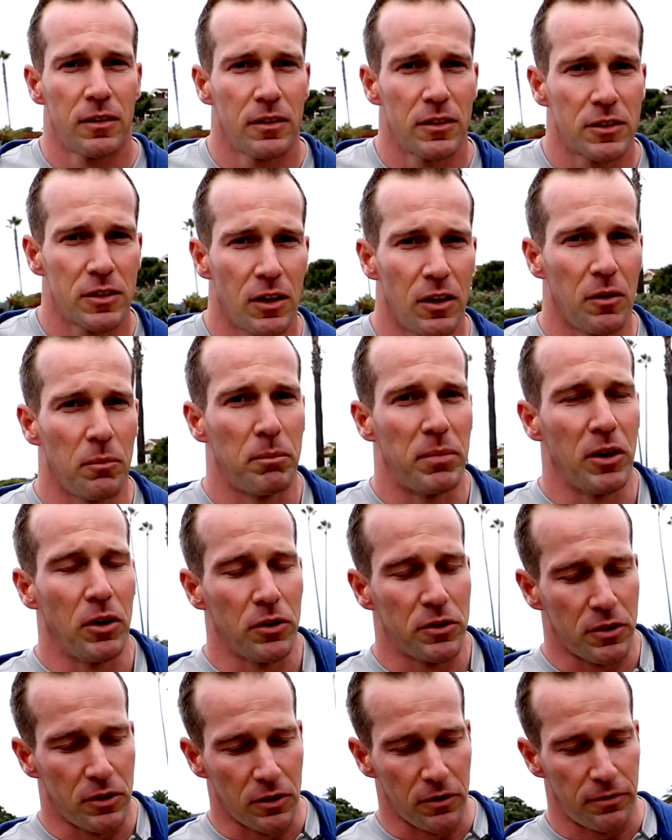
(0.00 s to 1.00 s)
It's all
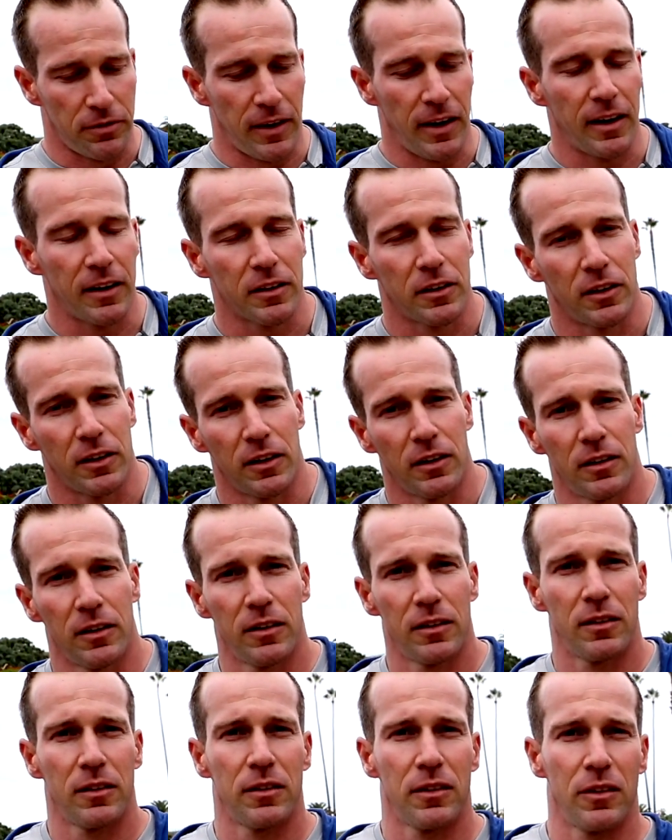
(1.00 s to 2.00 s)
built on the fact that
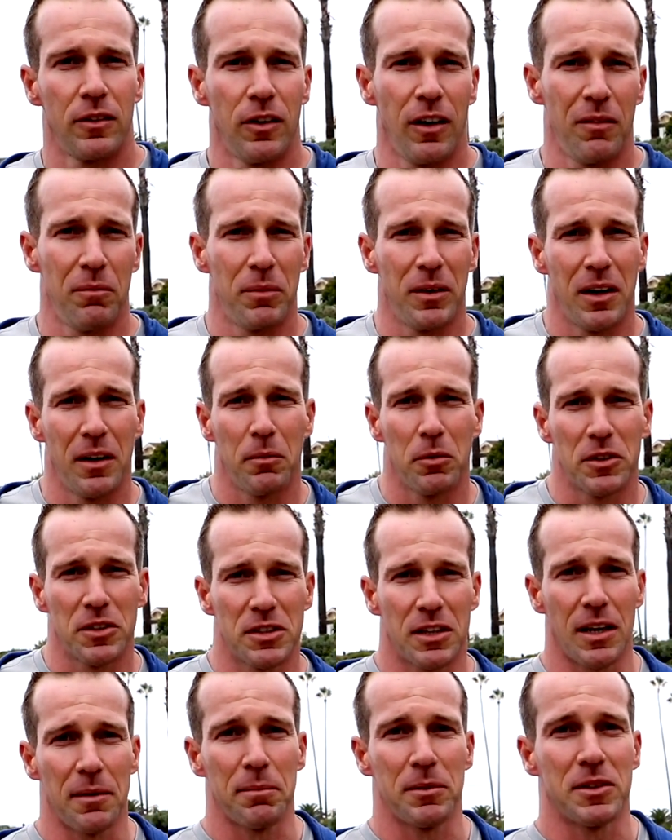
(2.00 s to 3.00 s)
you haven't been able to
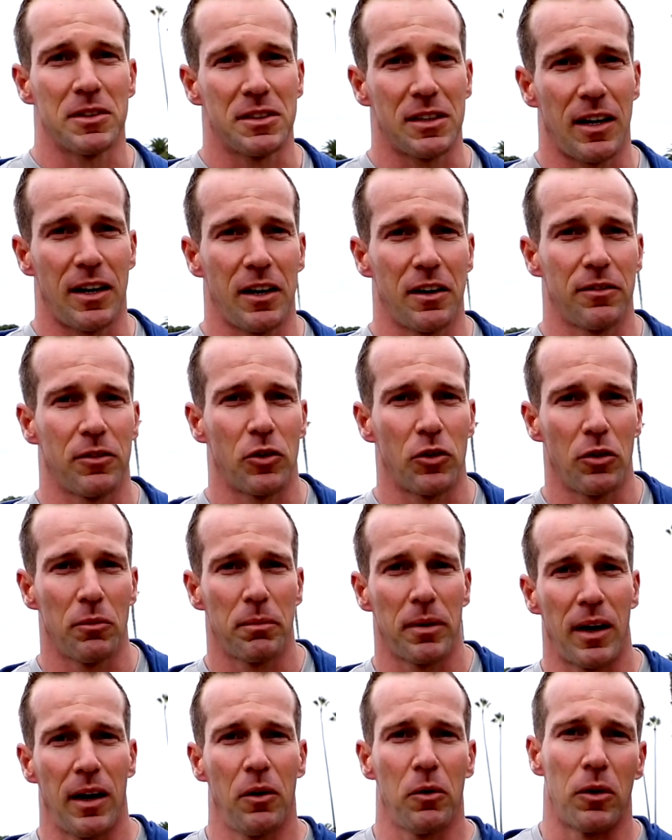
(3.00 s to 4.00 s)
step inside of your own
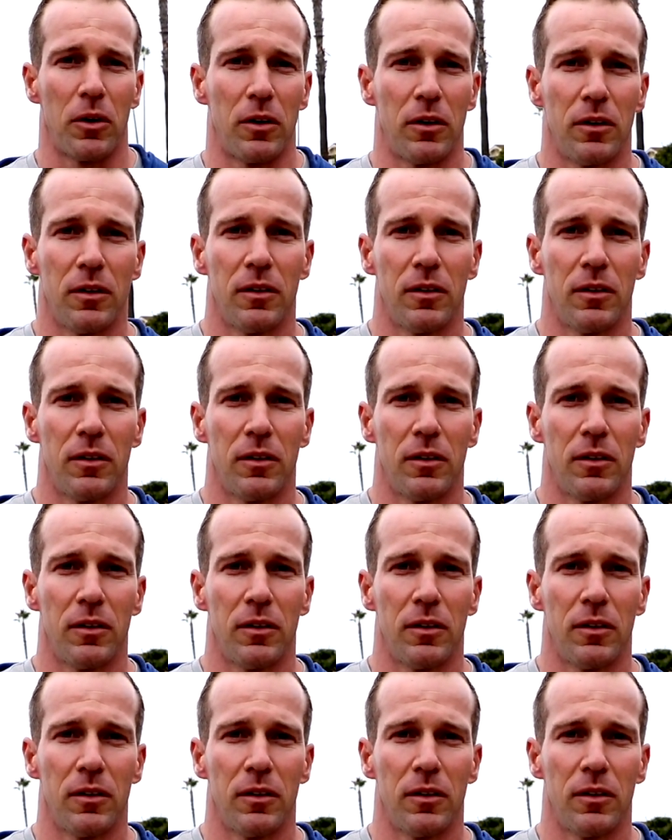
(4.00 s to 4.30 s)
power.